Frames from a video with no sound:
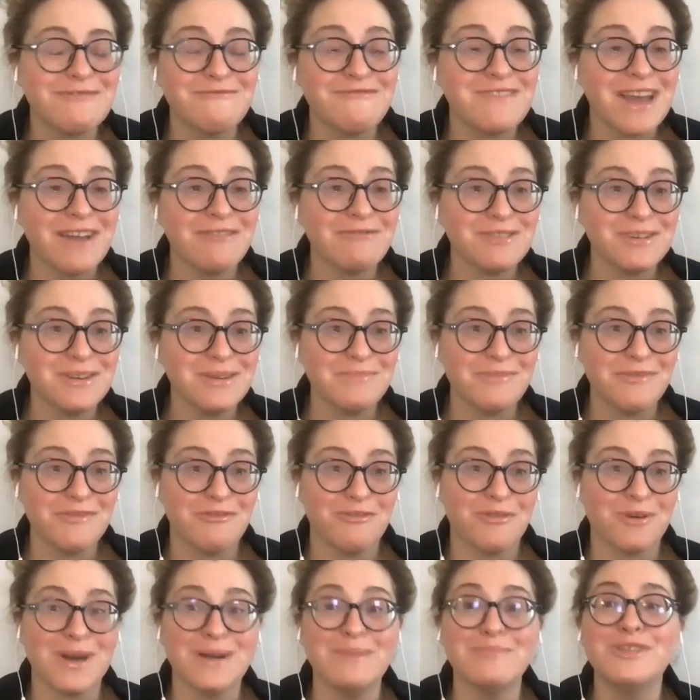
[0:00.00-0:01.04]
I've never done
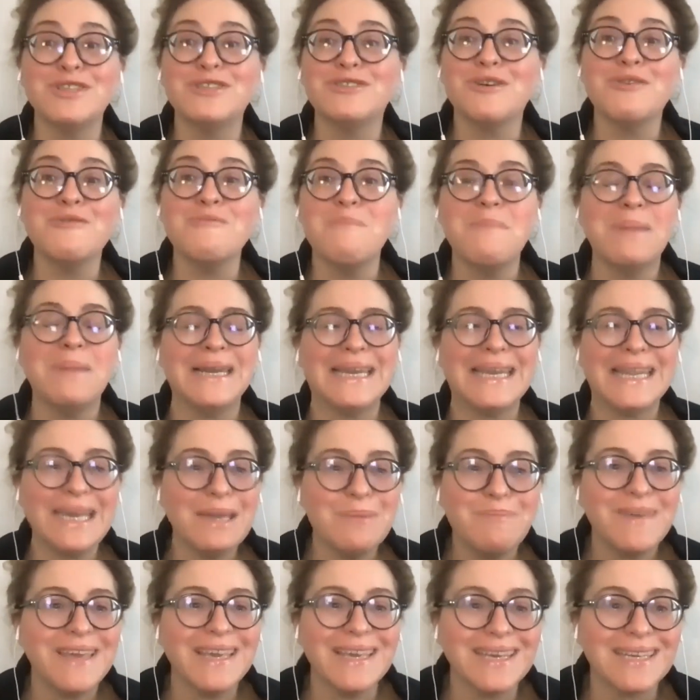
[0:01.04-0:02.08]
before. I'm so
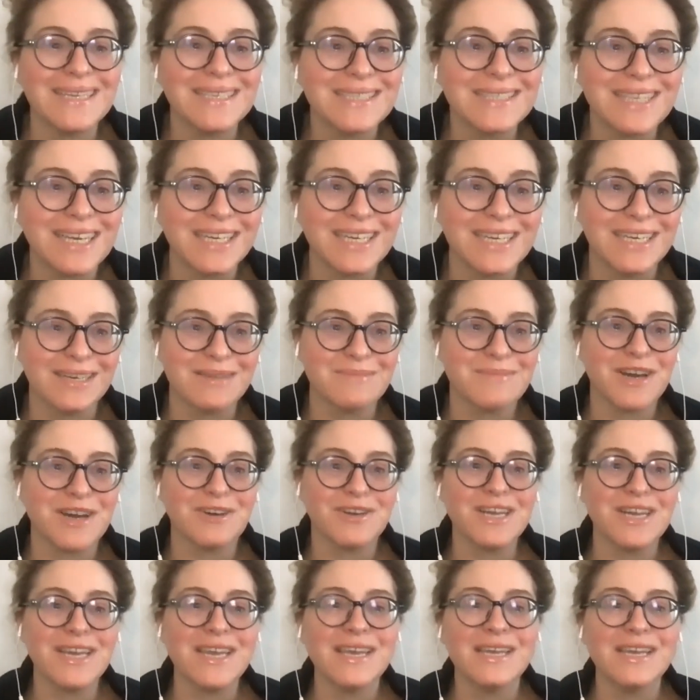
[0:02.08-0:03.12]
bleeping excited
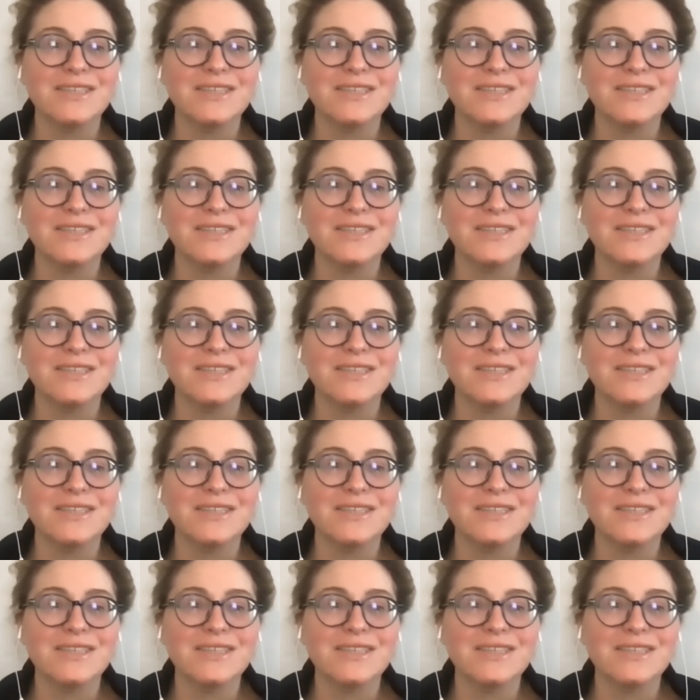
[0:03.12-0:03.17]
about it.